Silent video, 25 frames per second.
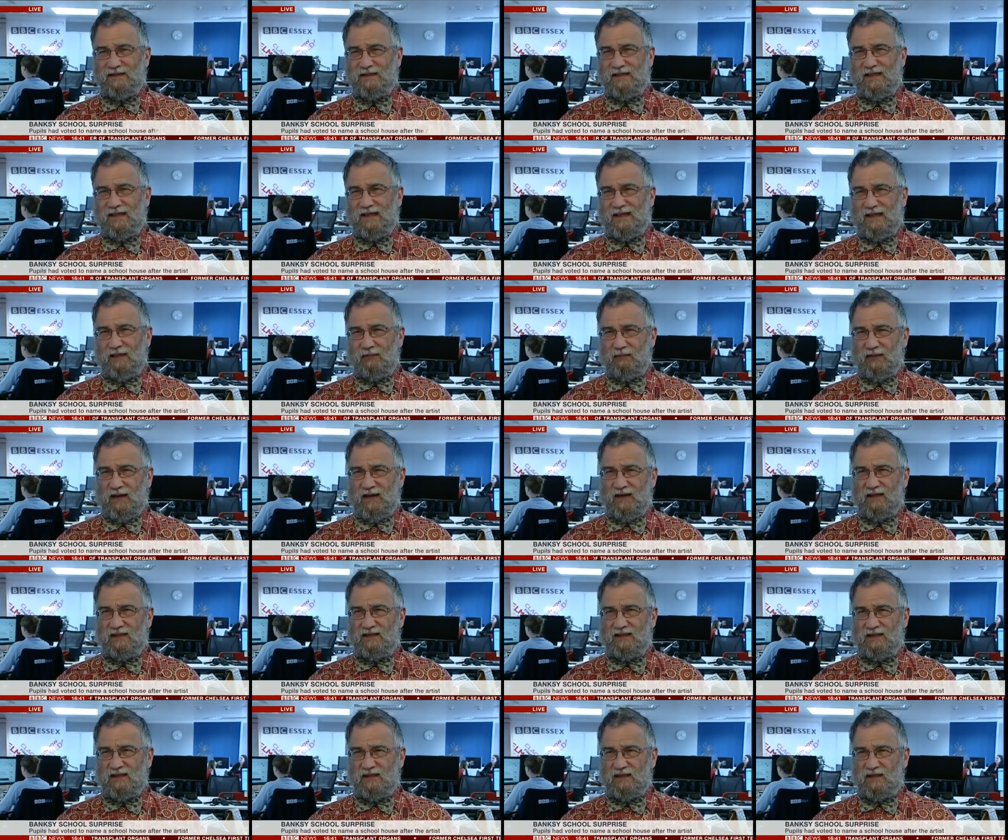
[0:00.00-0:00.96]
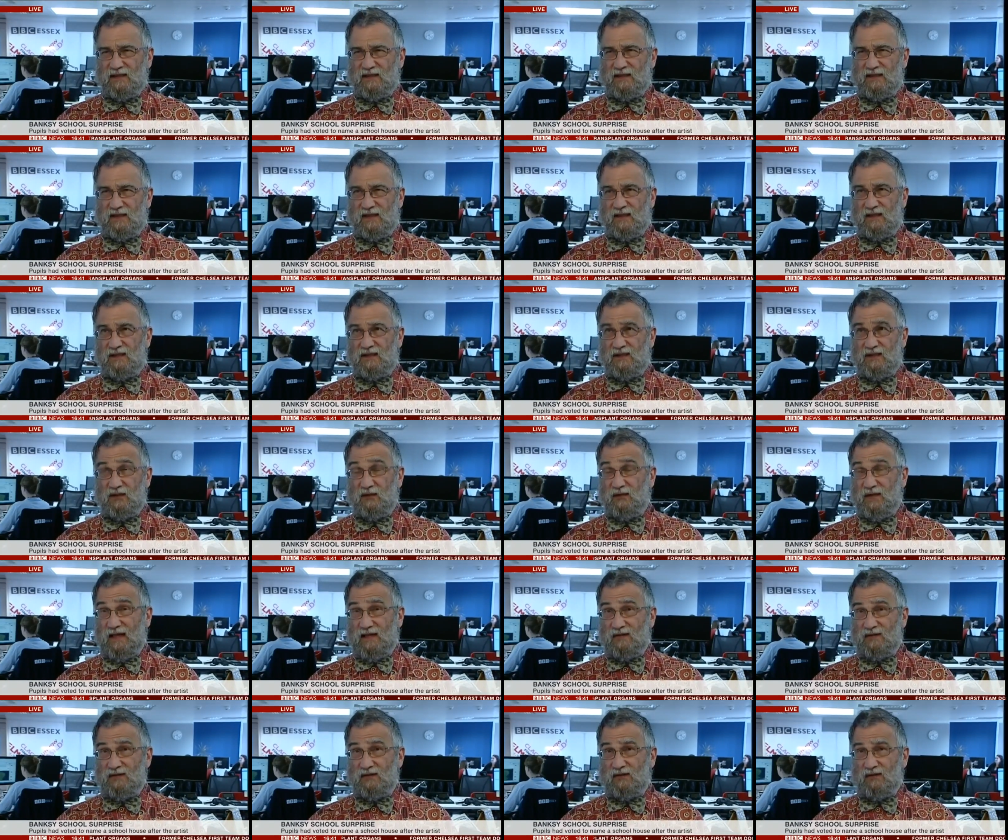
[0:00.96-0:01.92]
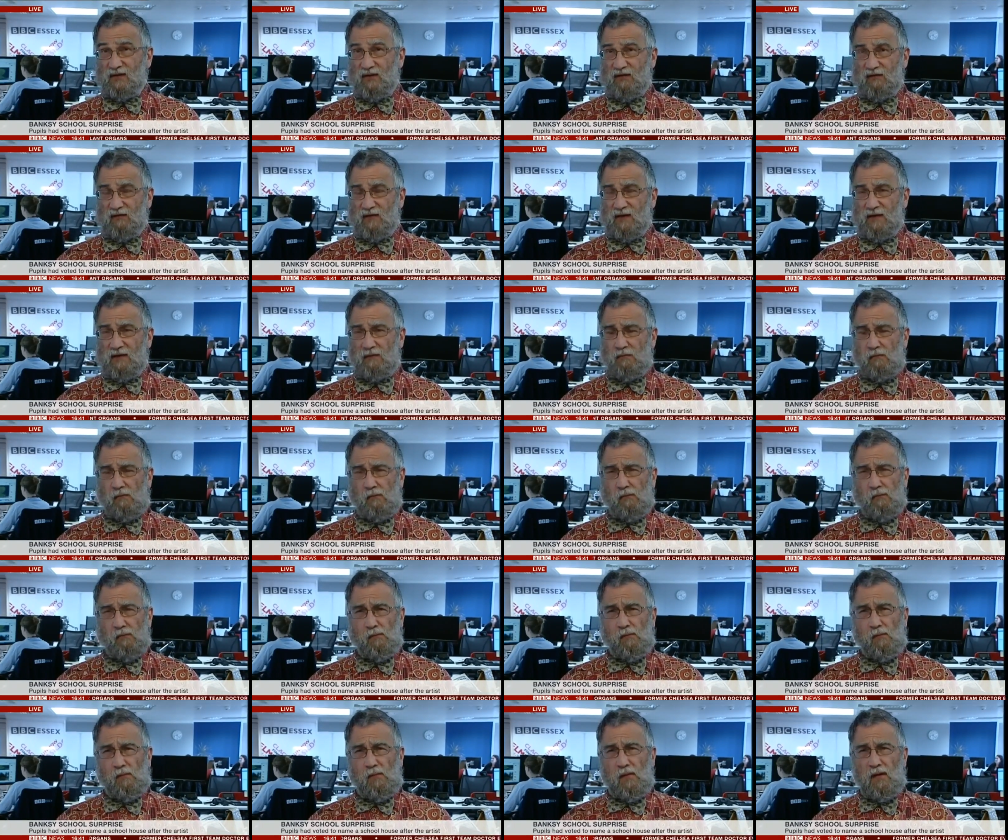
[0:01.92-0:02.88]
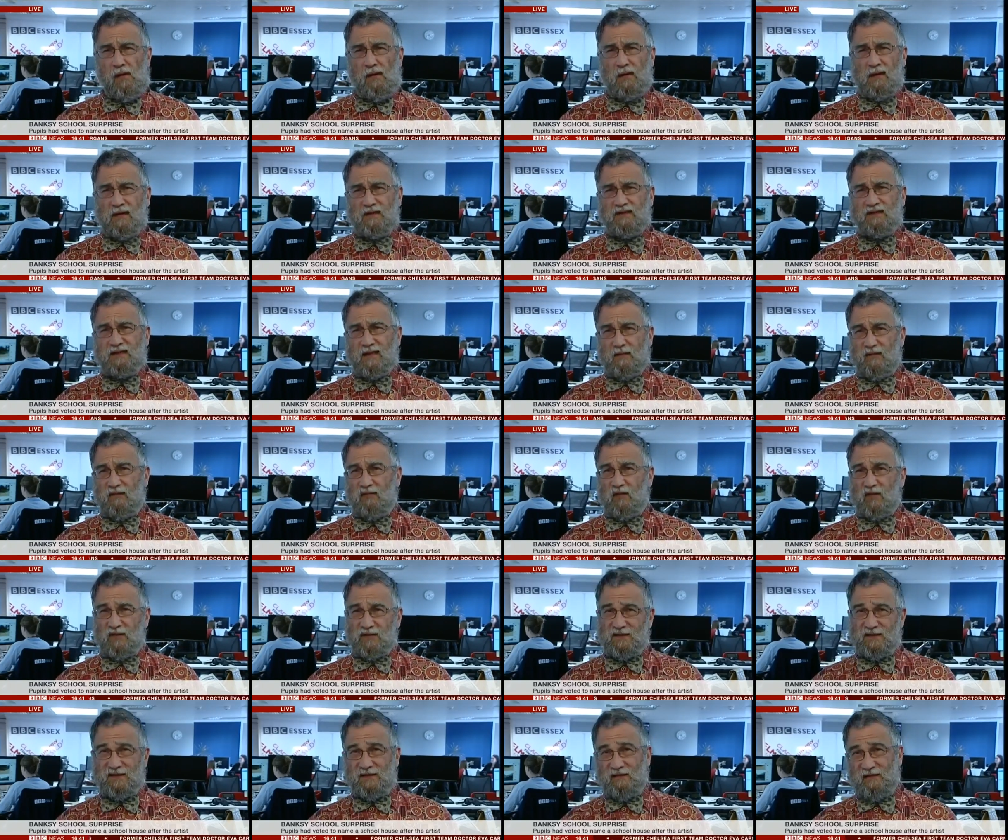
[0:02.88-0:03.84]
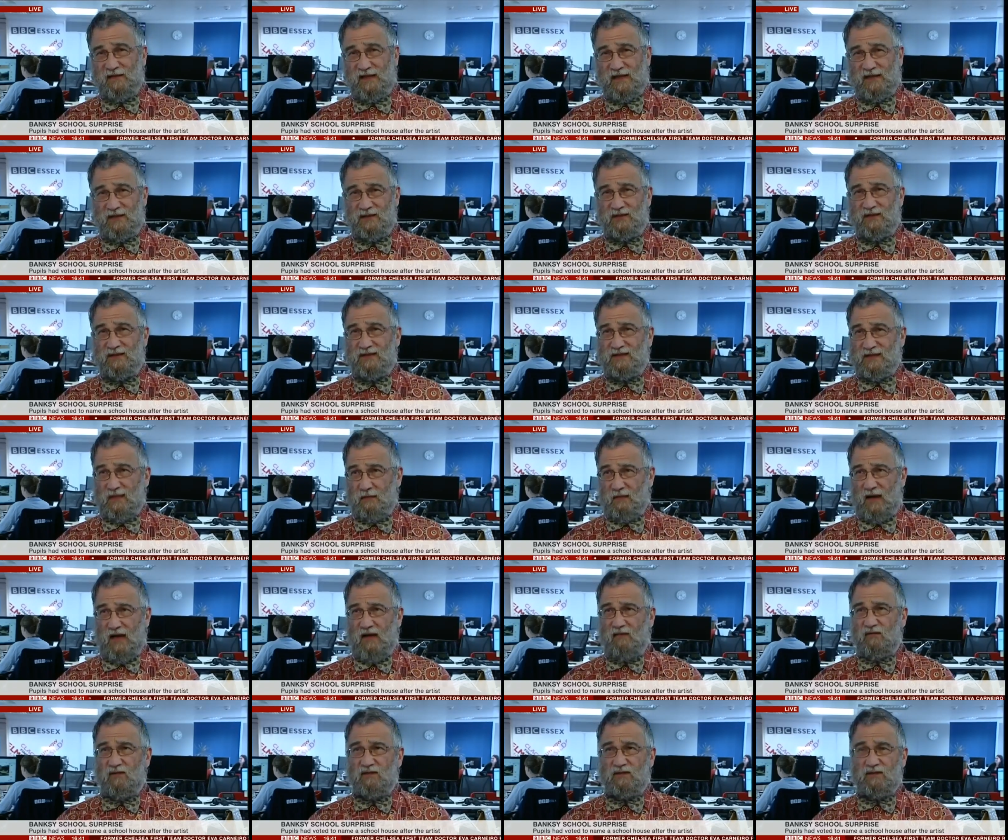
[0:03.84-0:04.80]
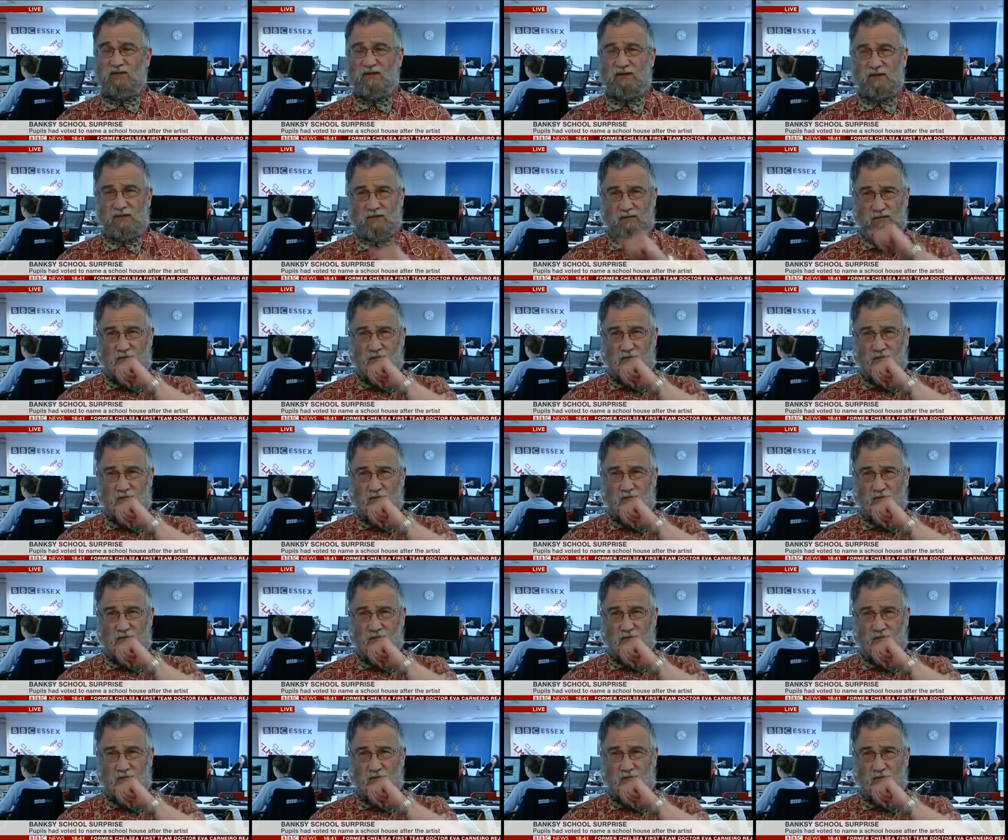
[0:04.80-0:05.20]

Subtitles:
and dealing in Banksys since 2003. Some have got certifications, some haven't.